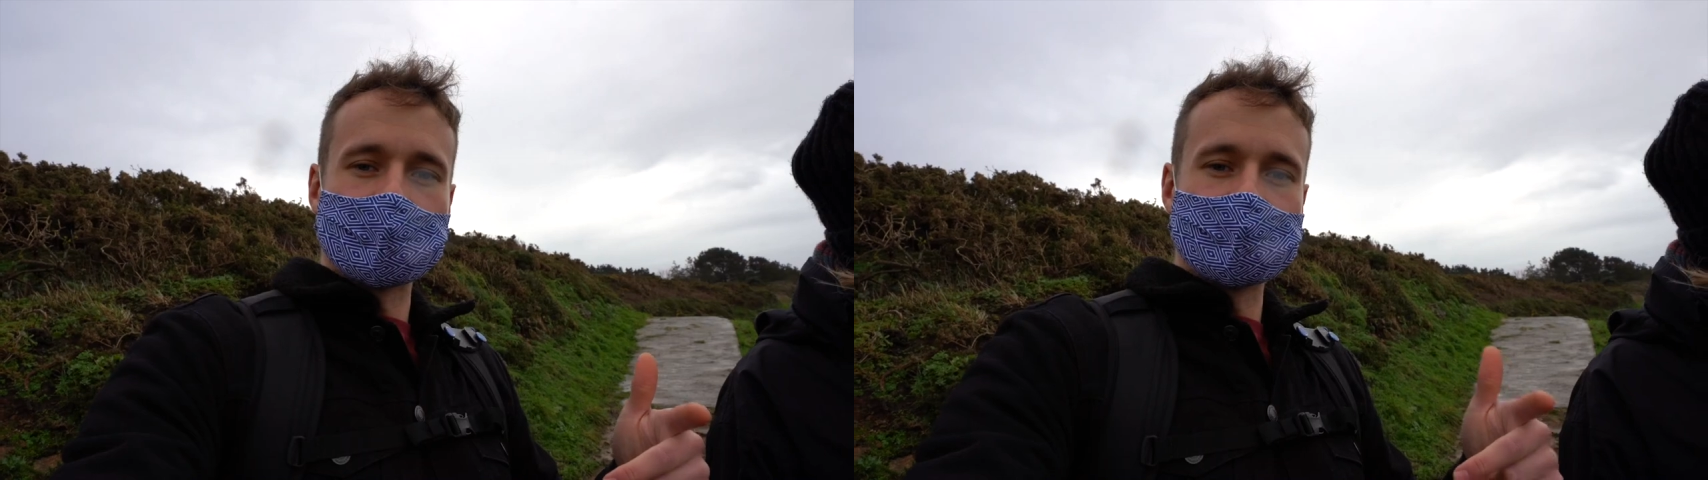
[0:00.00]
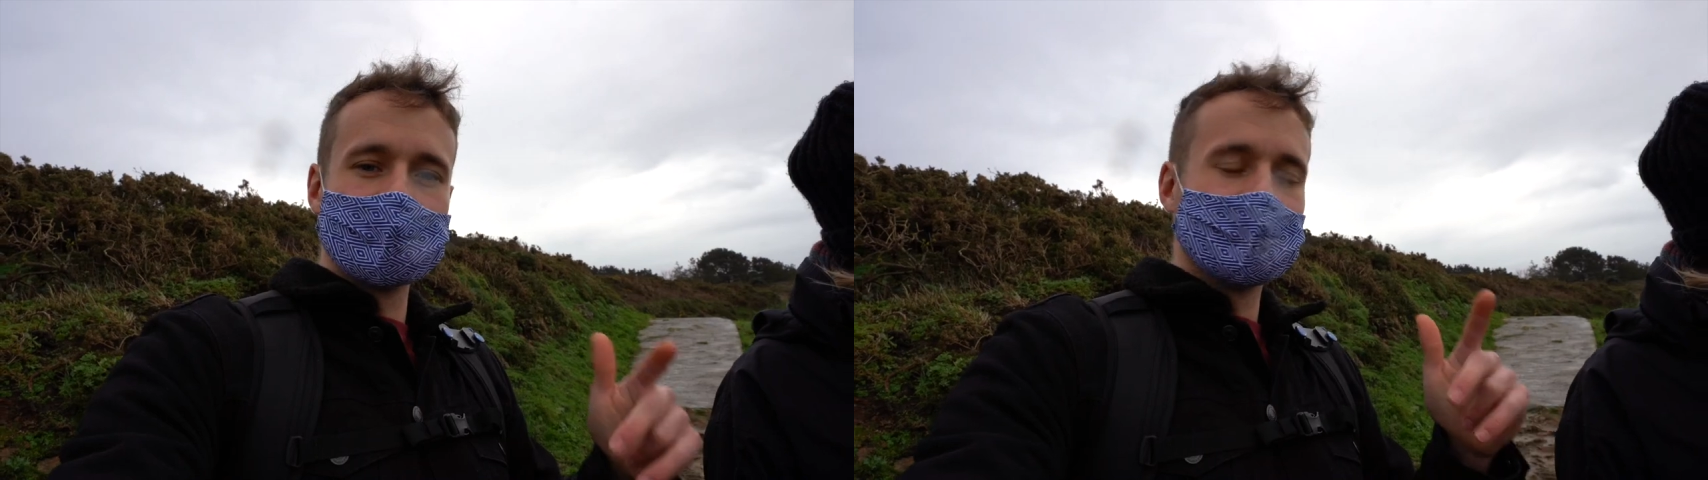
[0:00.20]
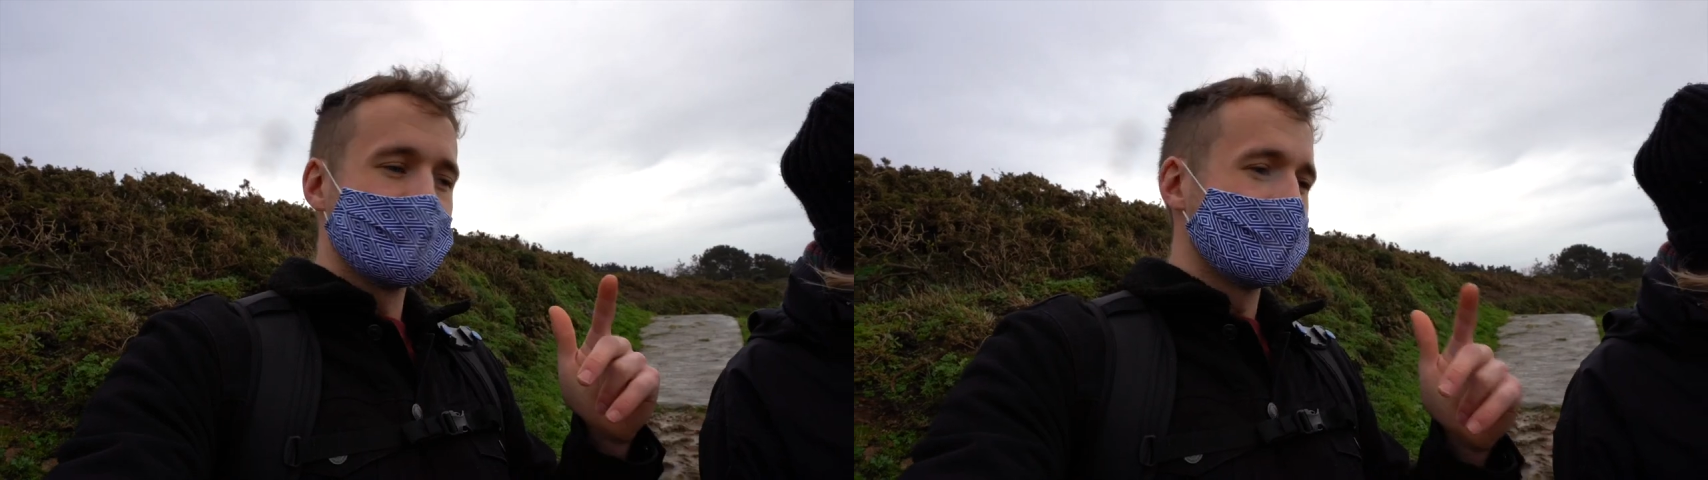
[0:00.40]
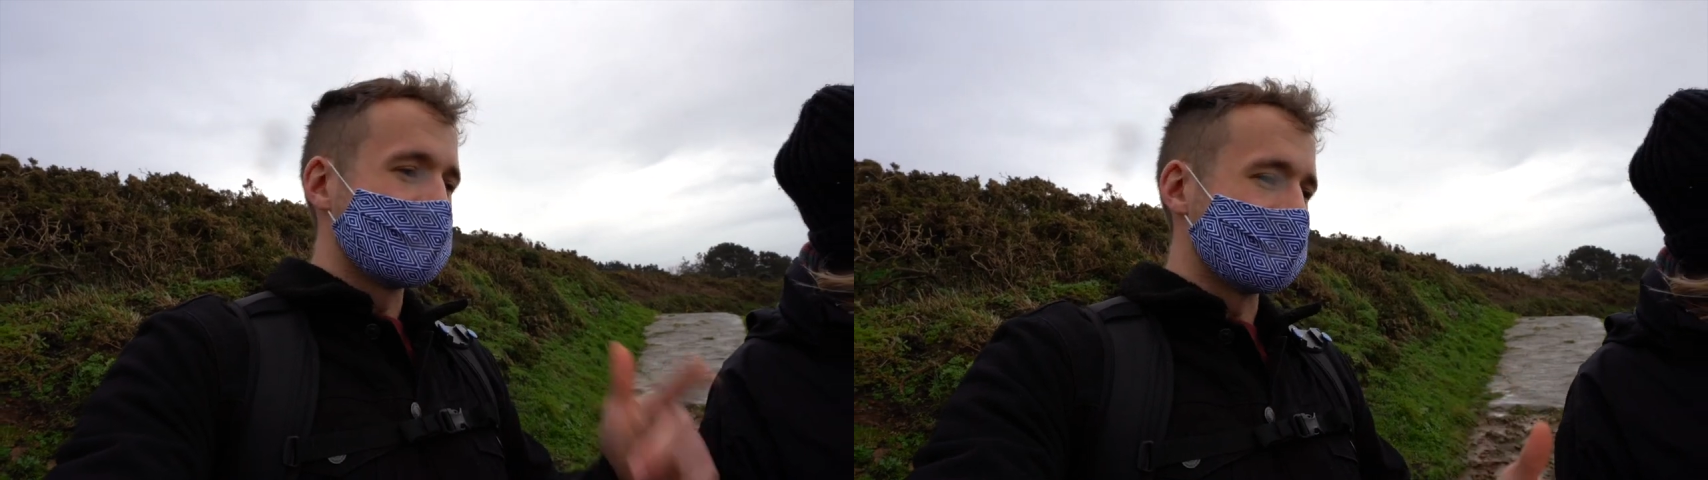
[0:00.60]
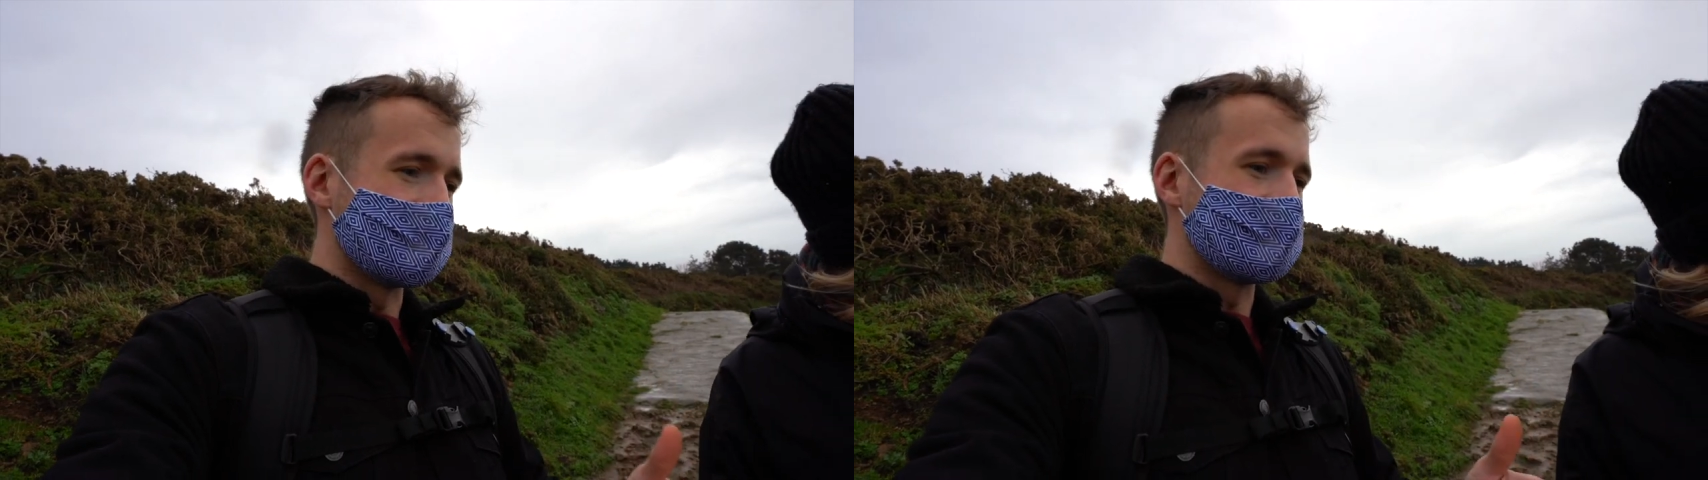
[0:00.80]
on.
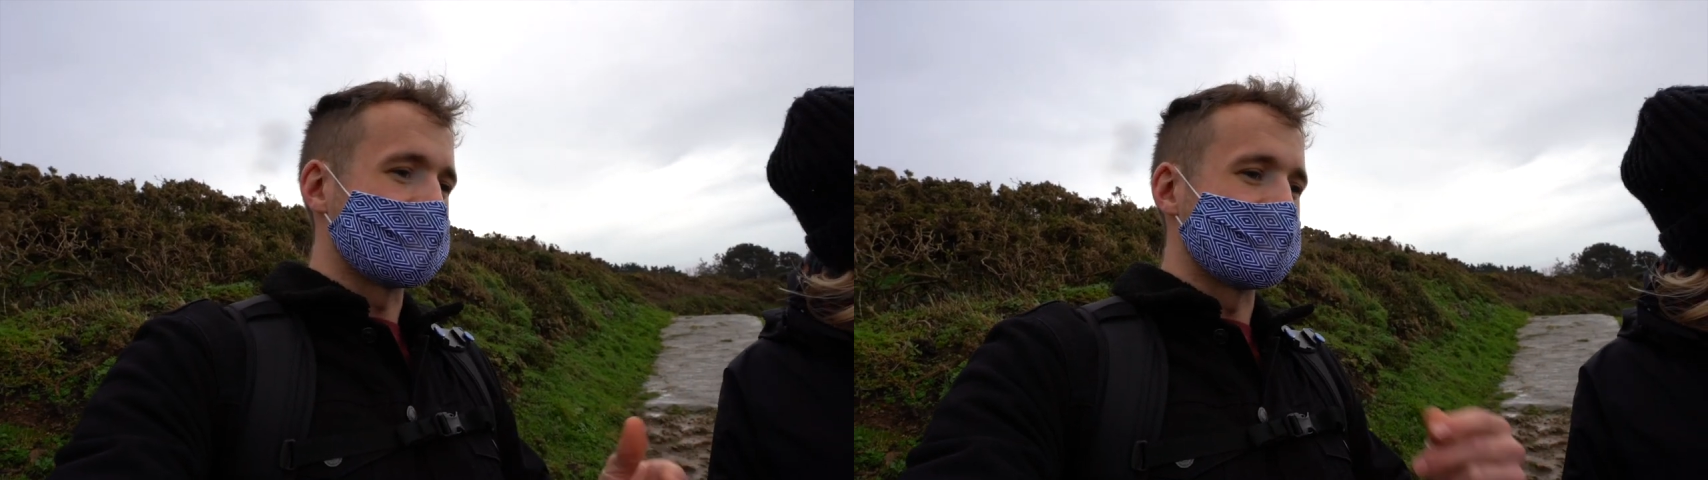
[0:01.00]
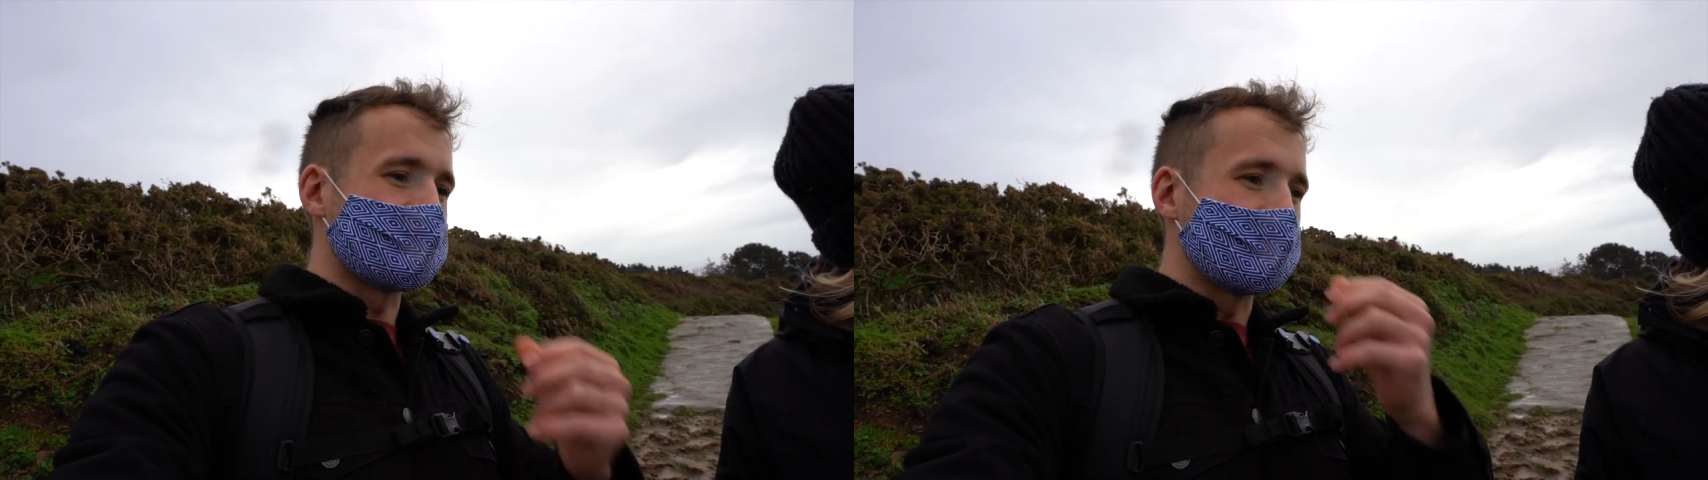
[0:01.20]
There's these guys